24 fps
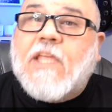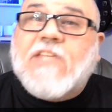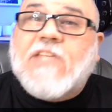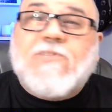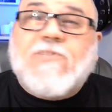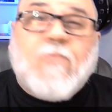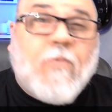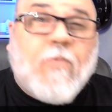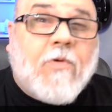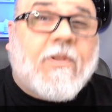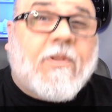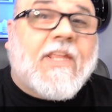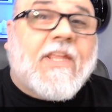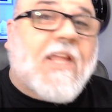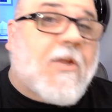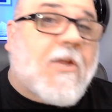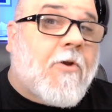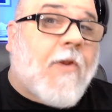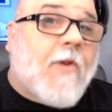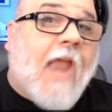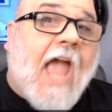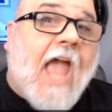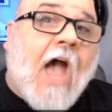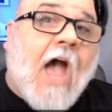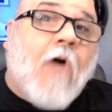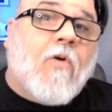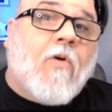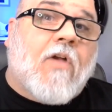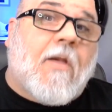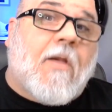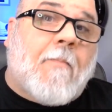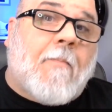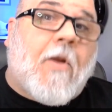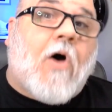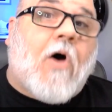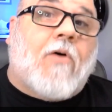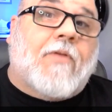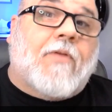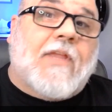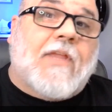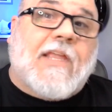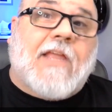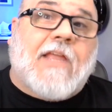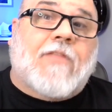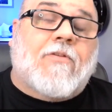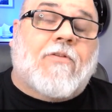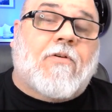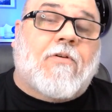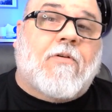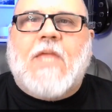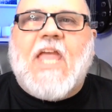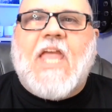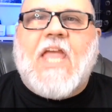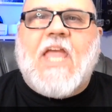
is really a good outcome altogether.